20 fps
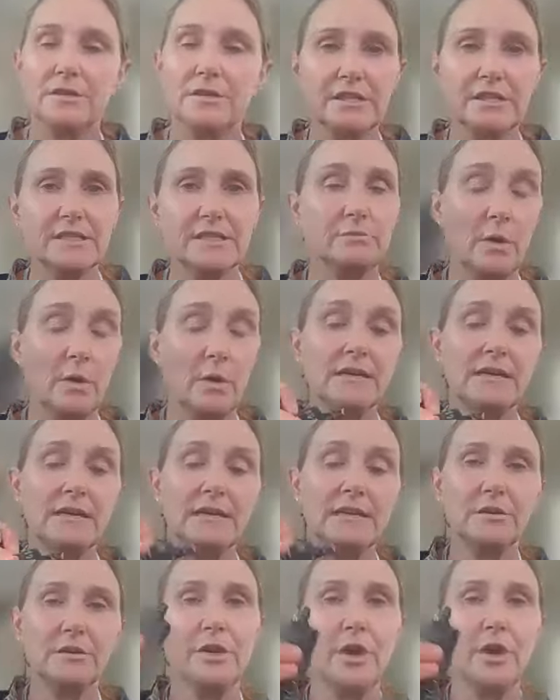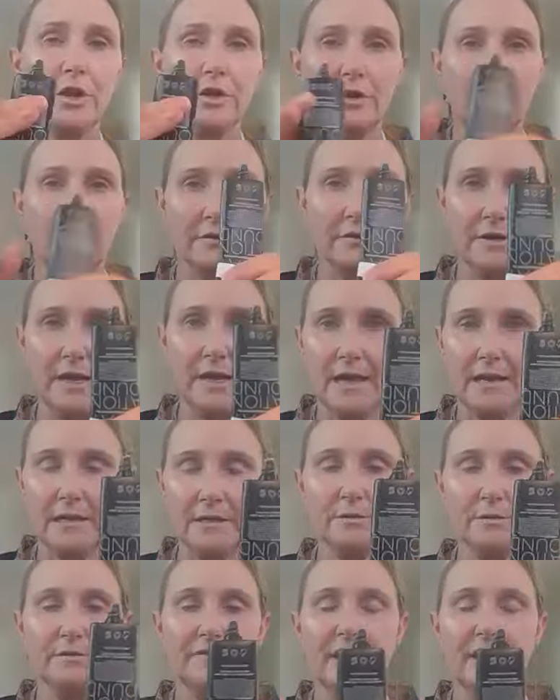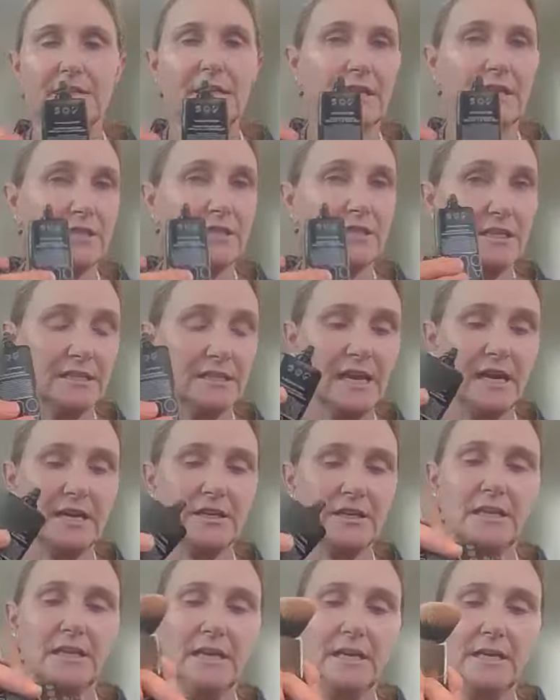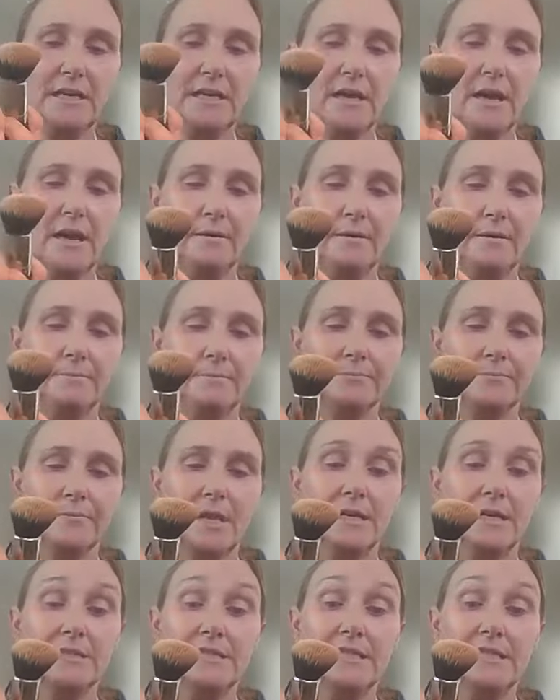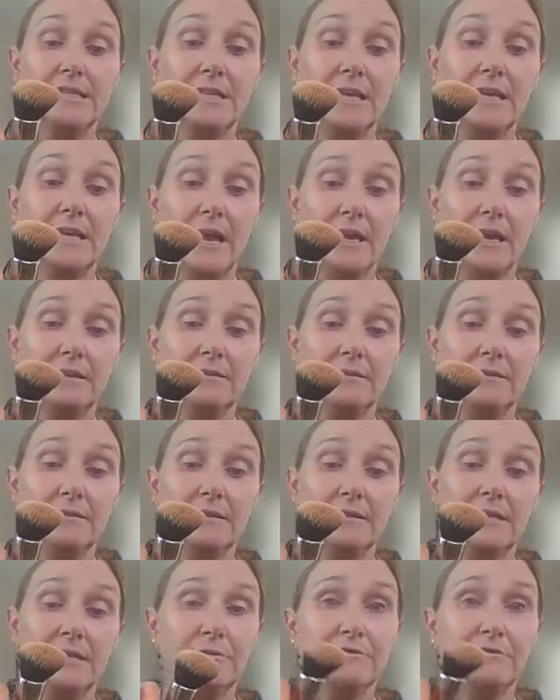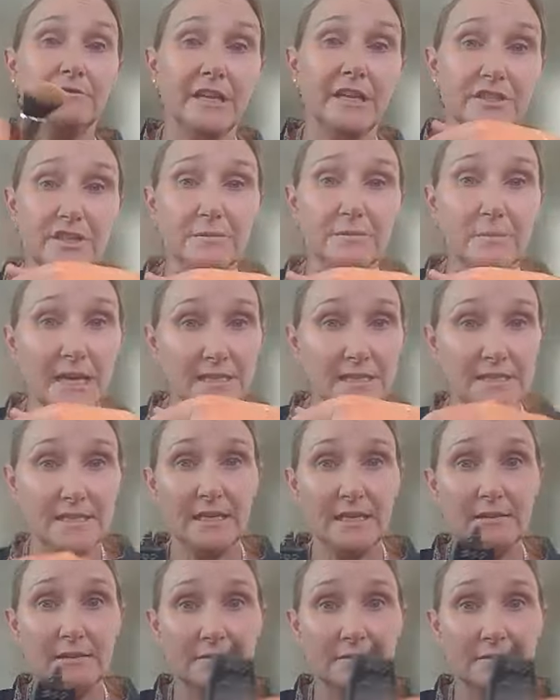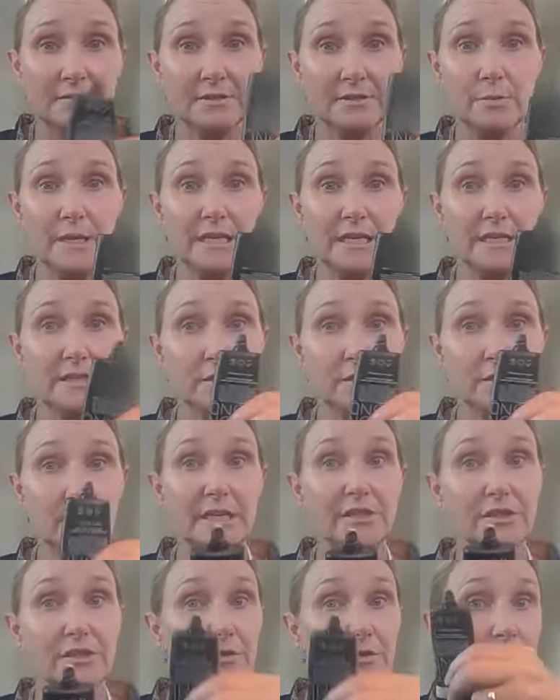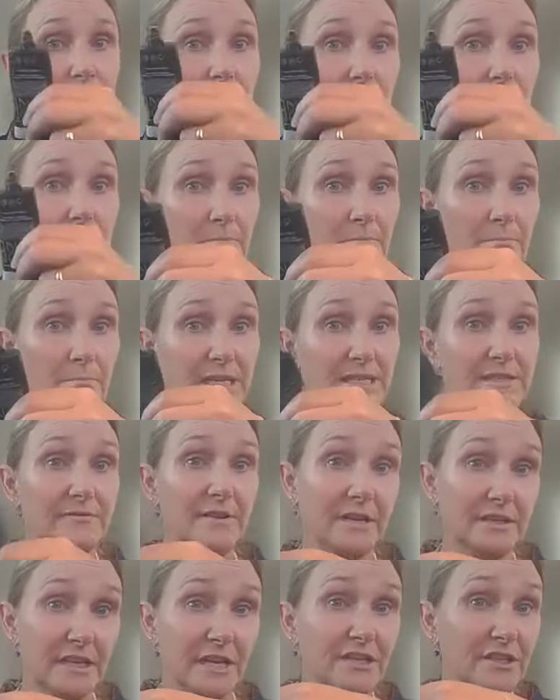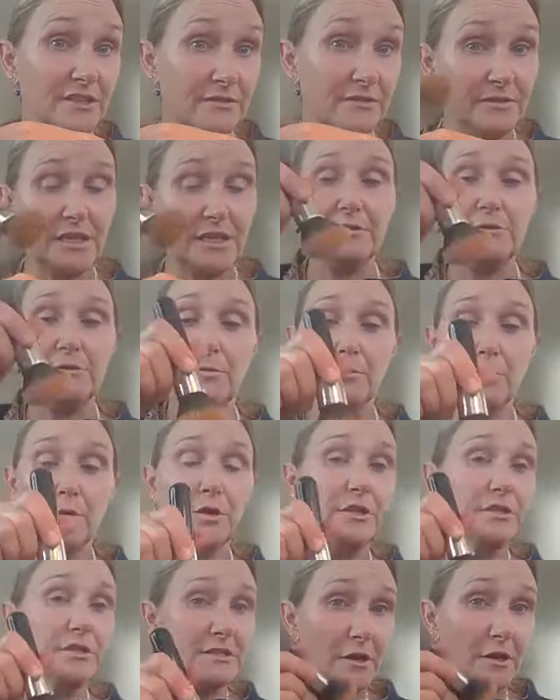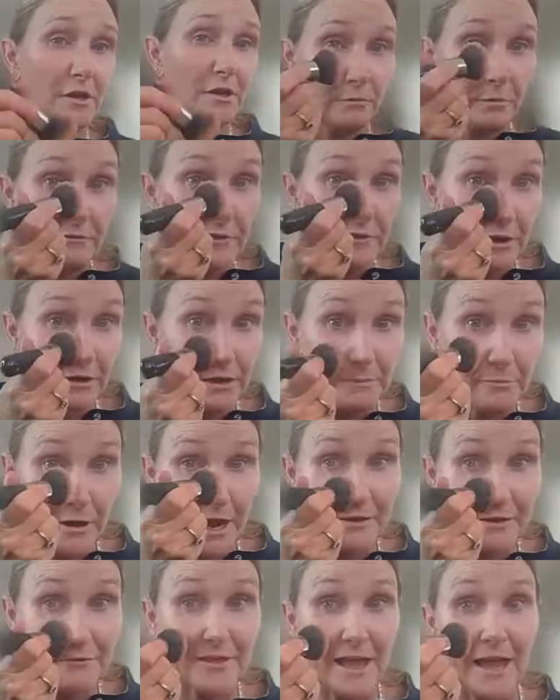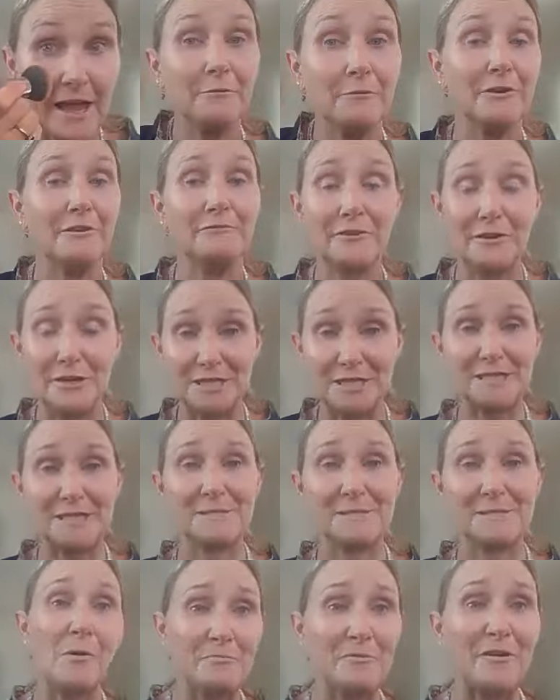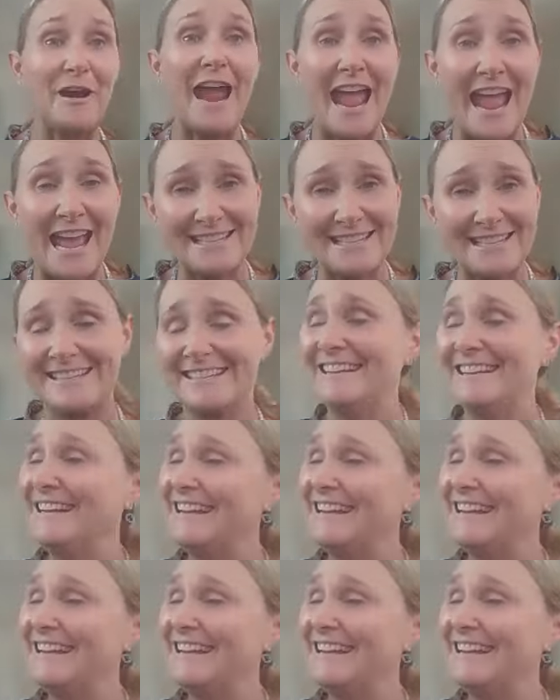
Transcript: Just one little note on our liquid foundation. This actually did get the Prevention Magazine 2022 Best Foundation of the Year Award. So we're very proud of that. We're a very small brand.